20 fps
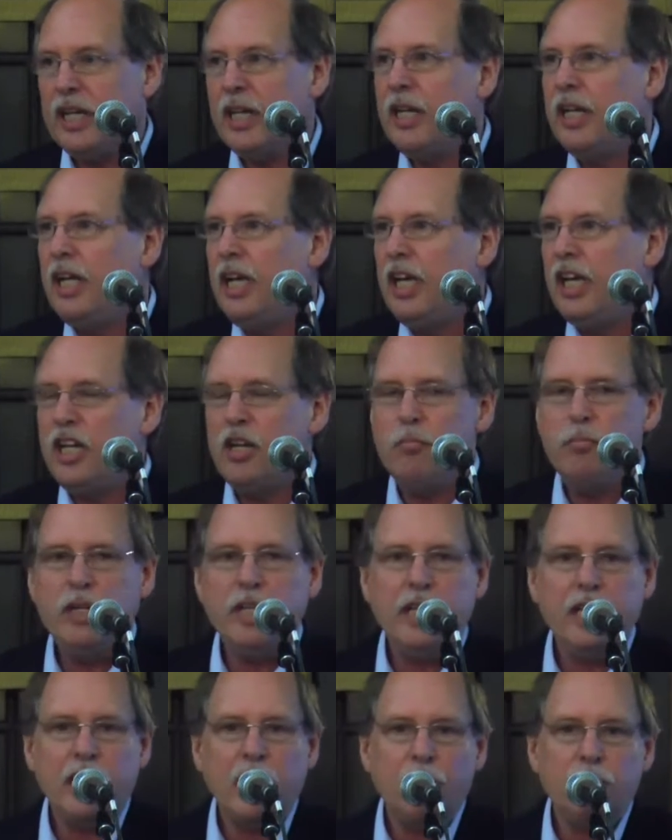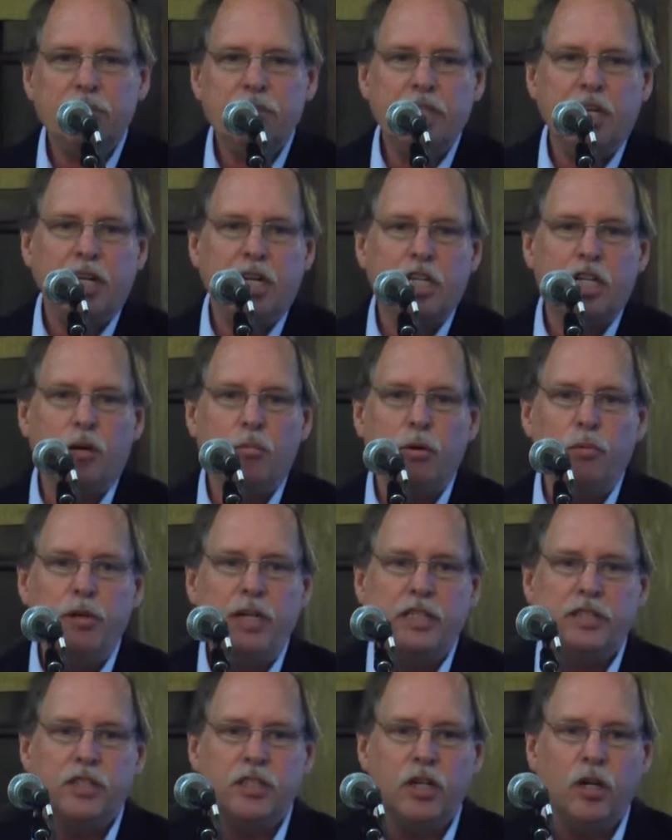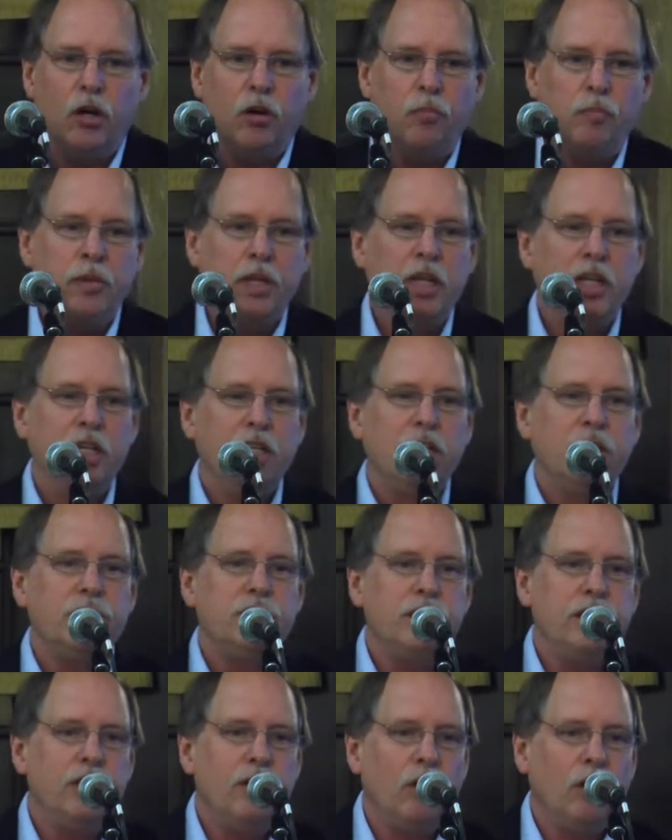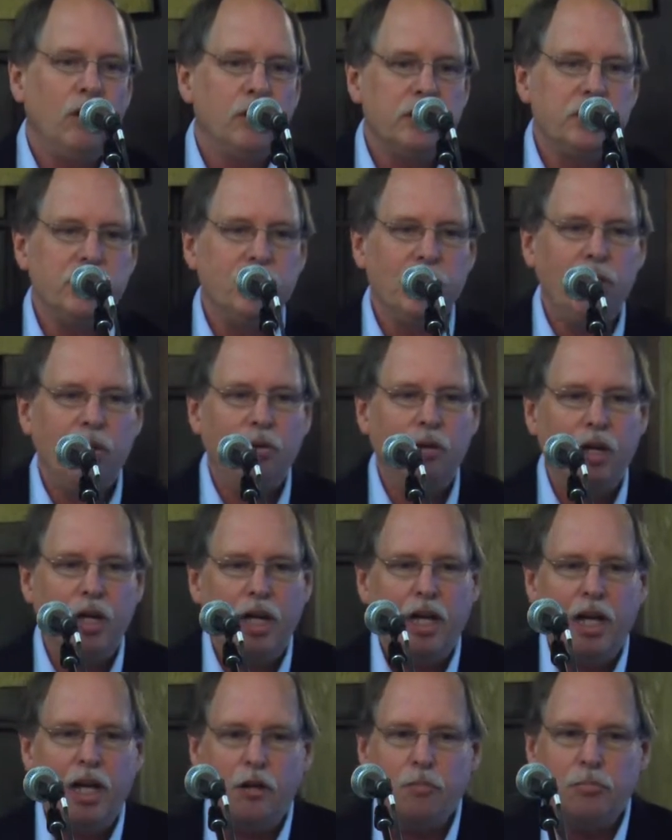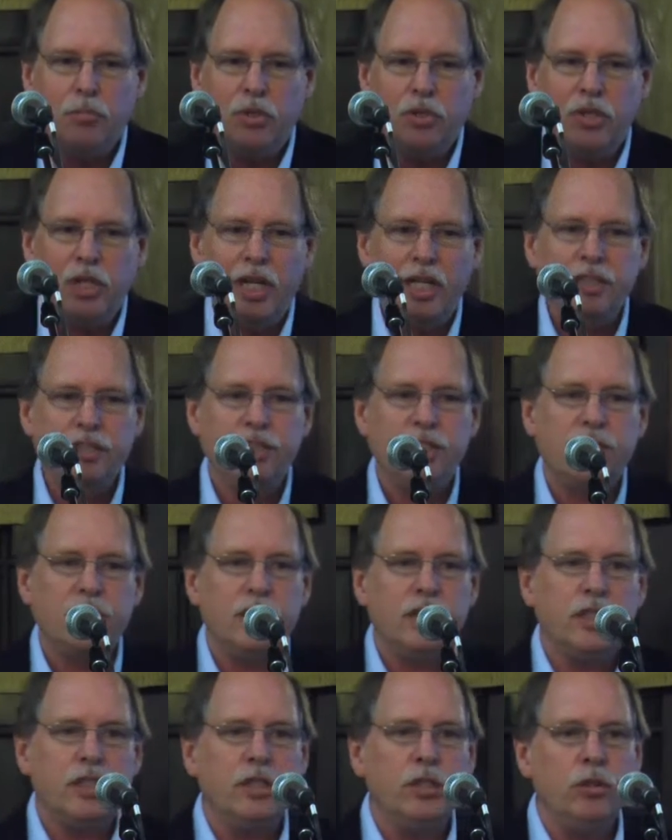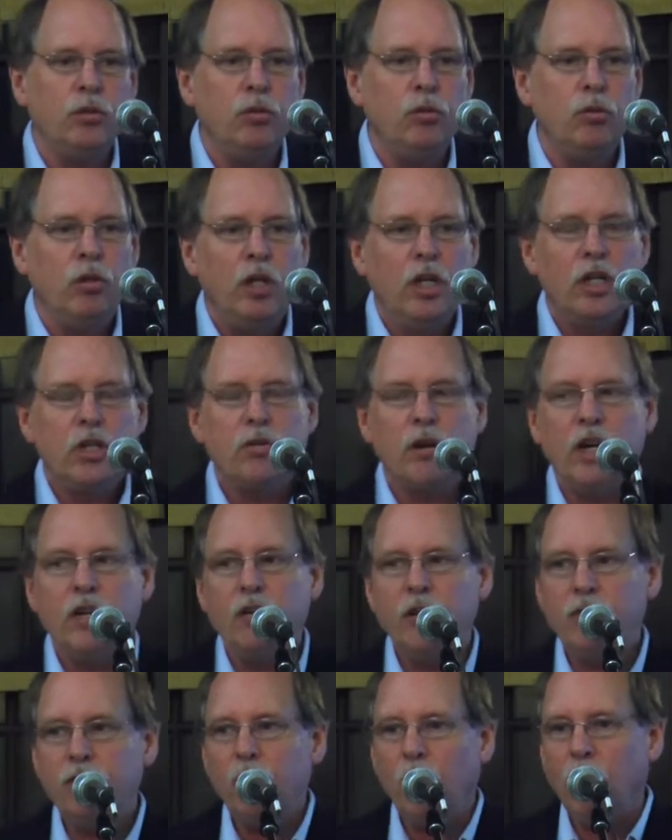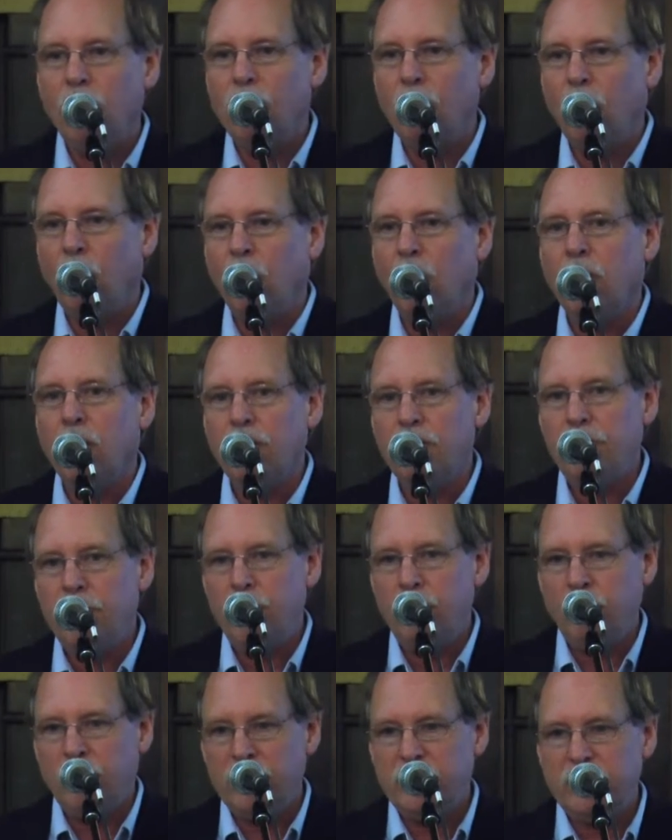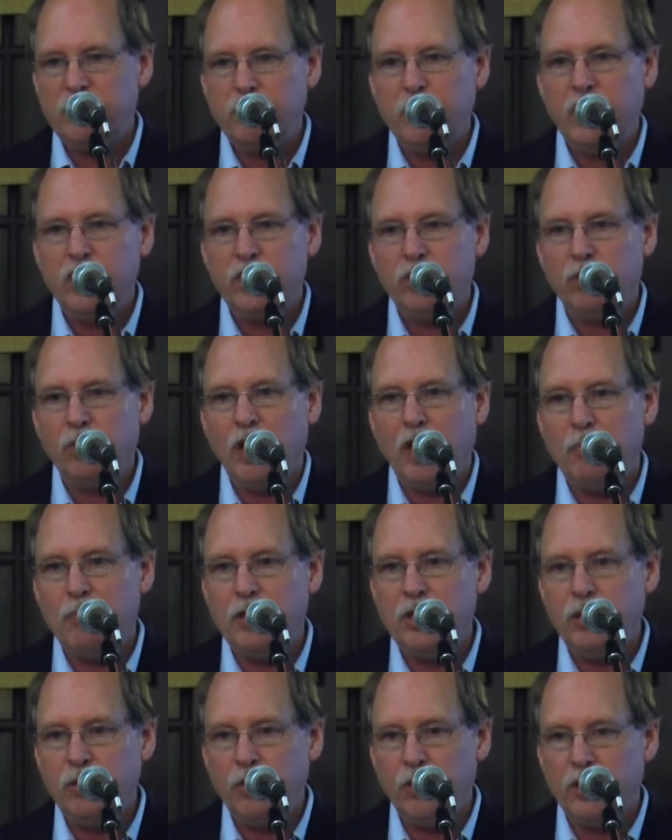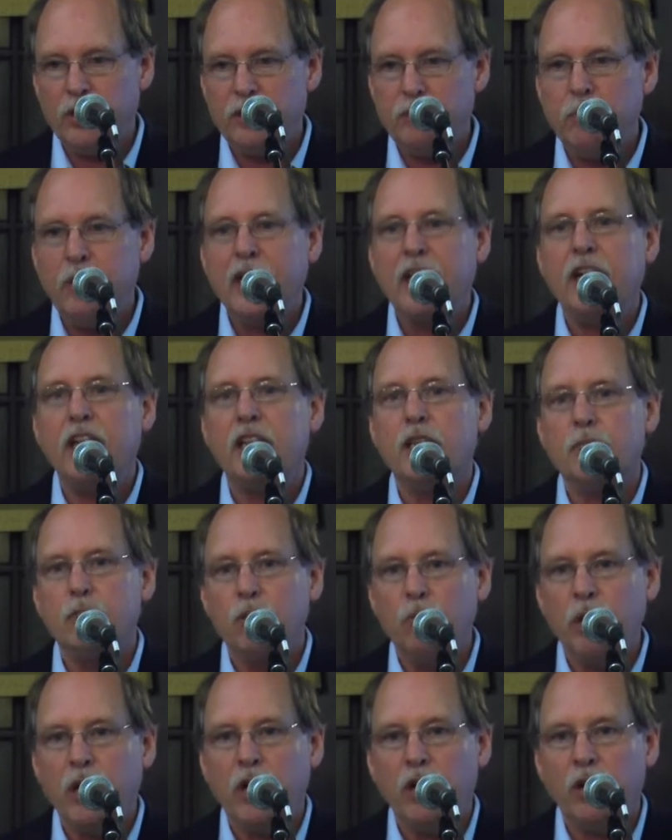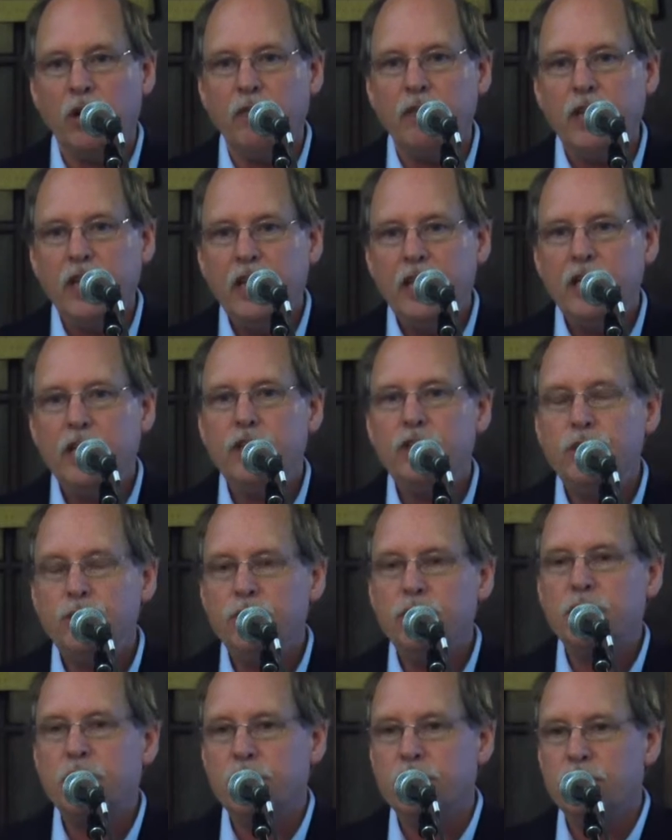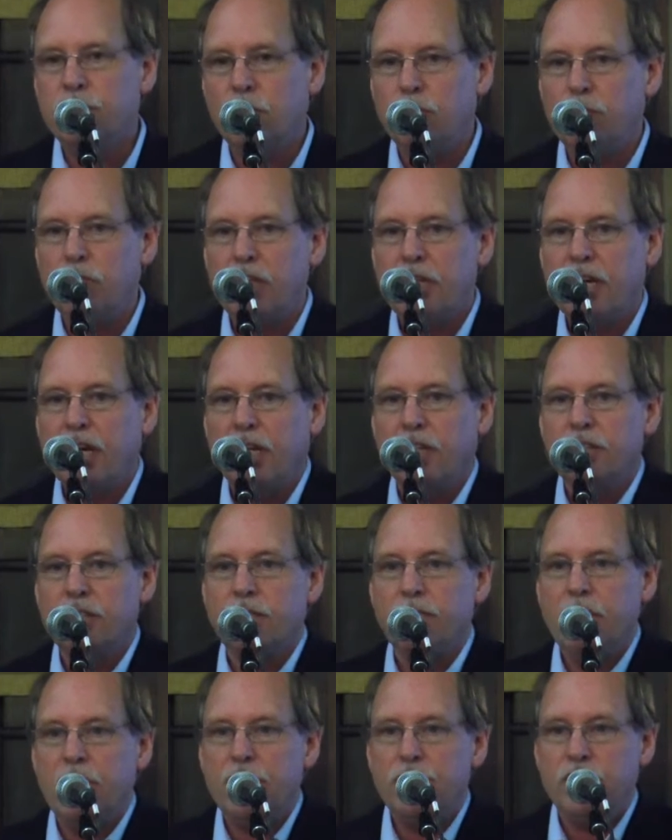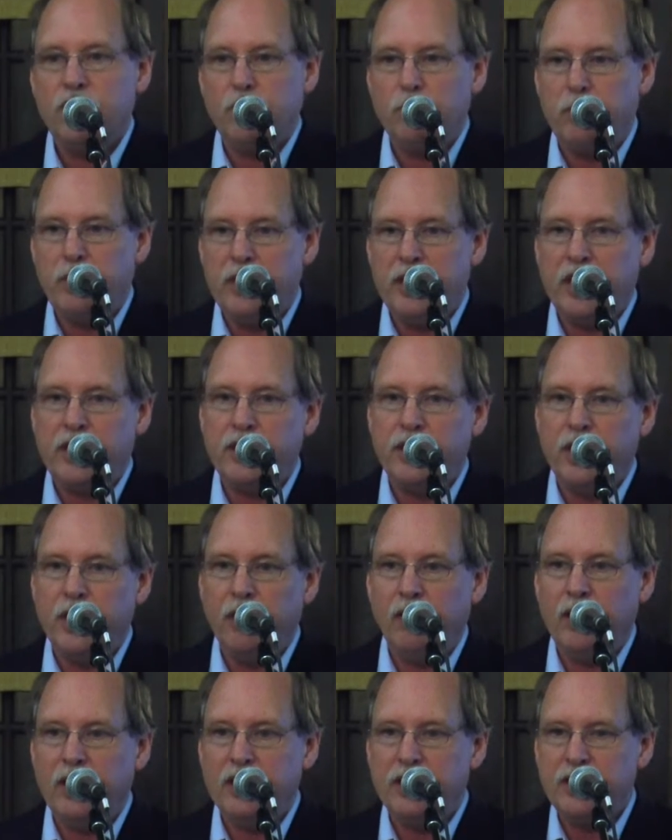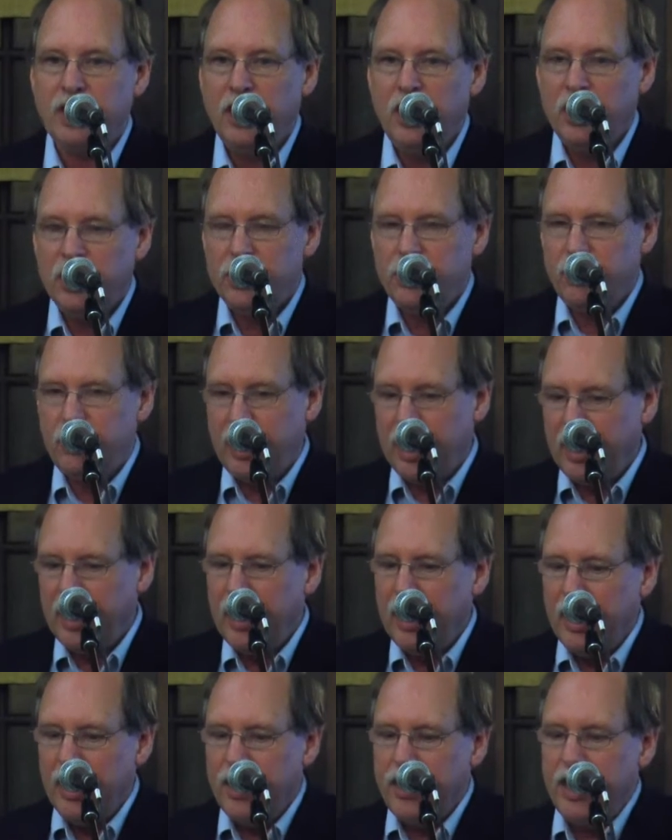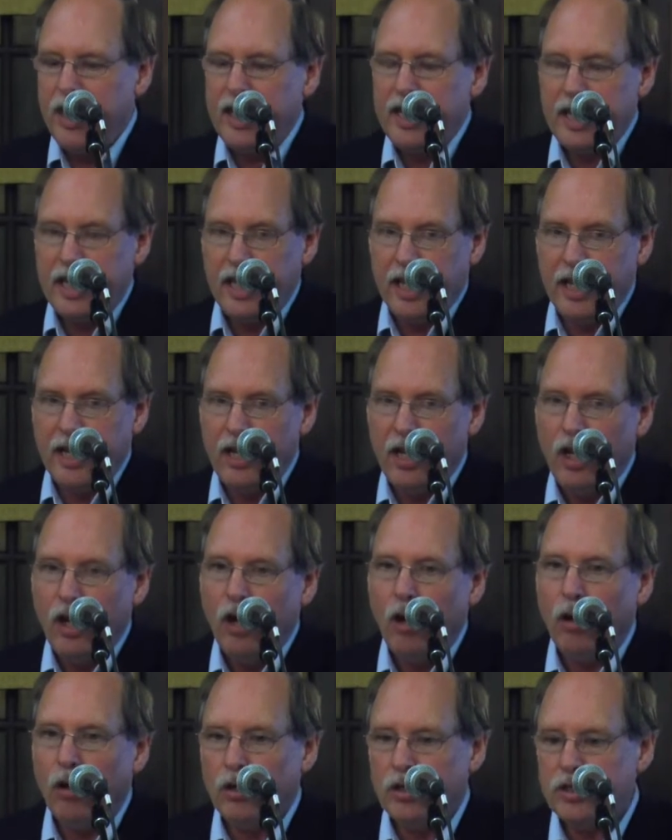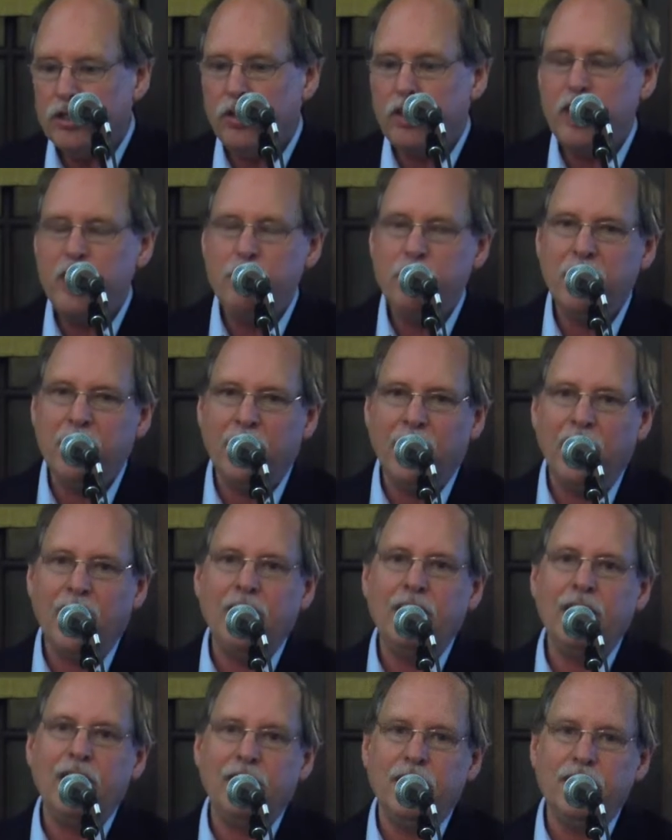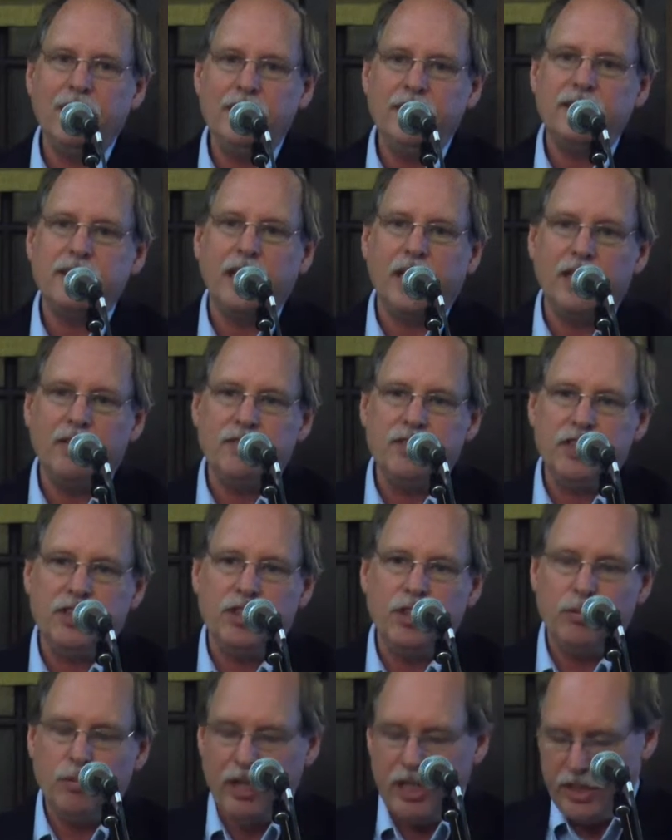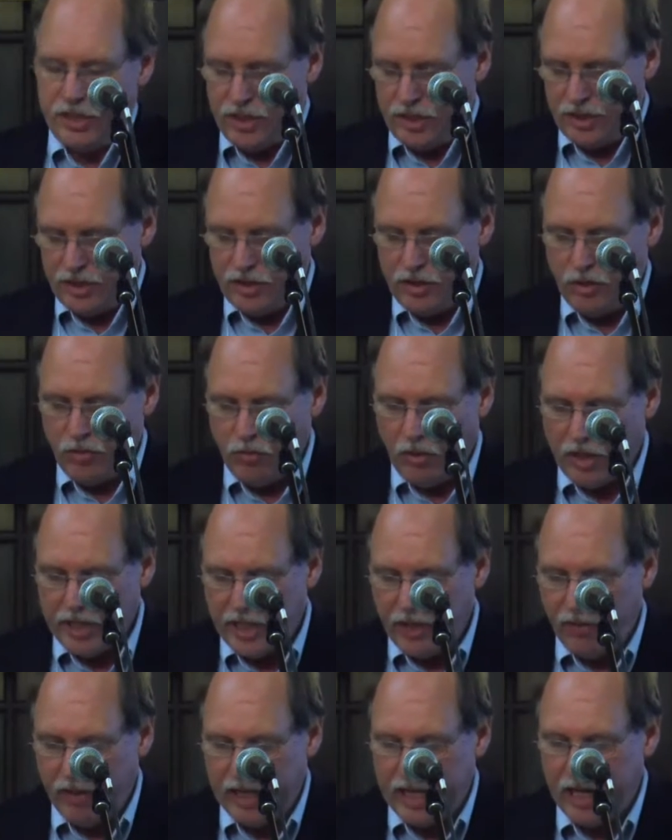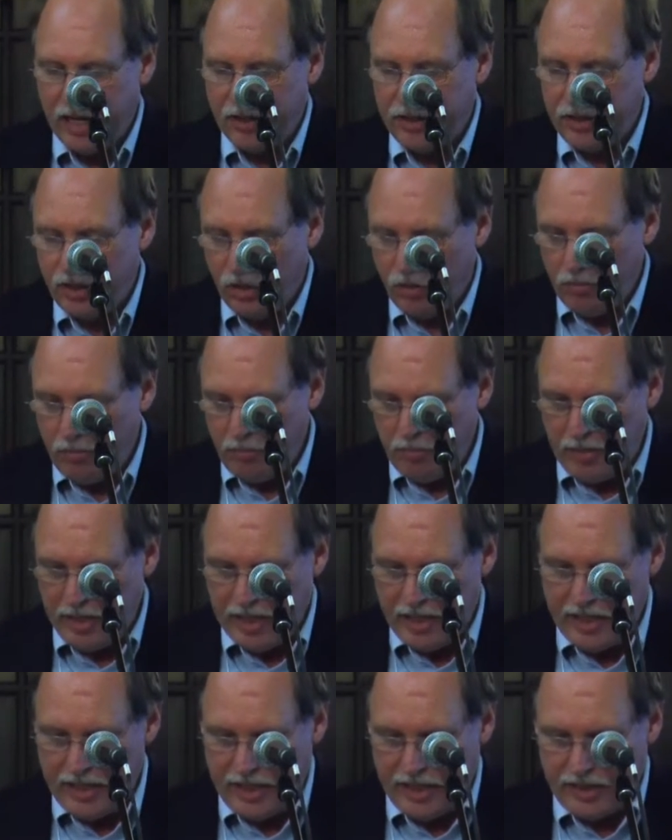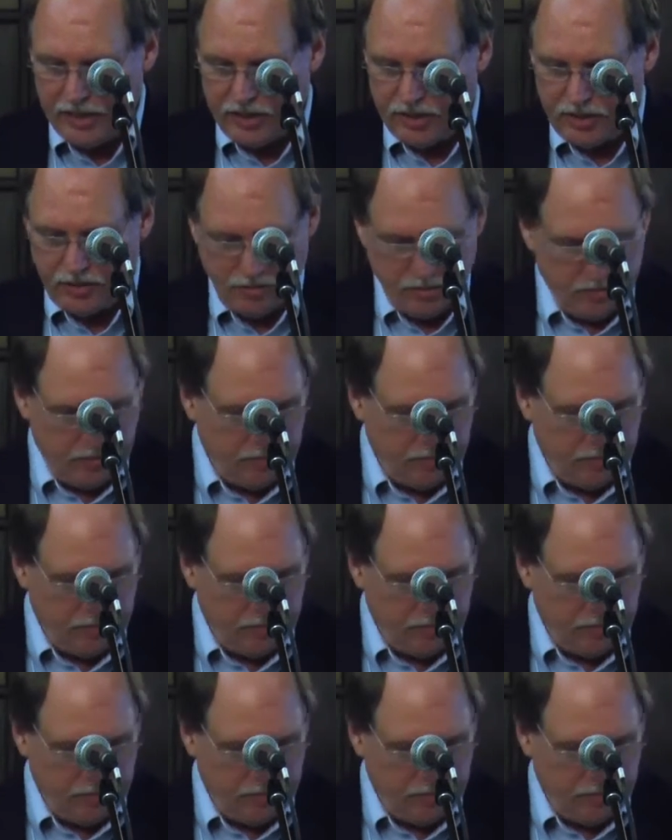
And at a meeting I was at a couple weeks ago, she also pledged to try to involve all the UN special rapporteurs, making them aware of issues concerned with conservation and protected areas so that they can also keep an eye on these kind of situations while carrying out their mandates.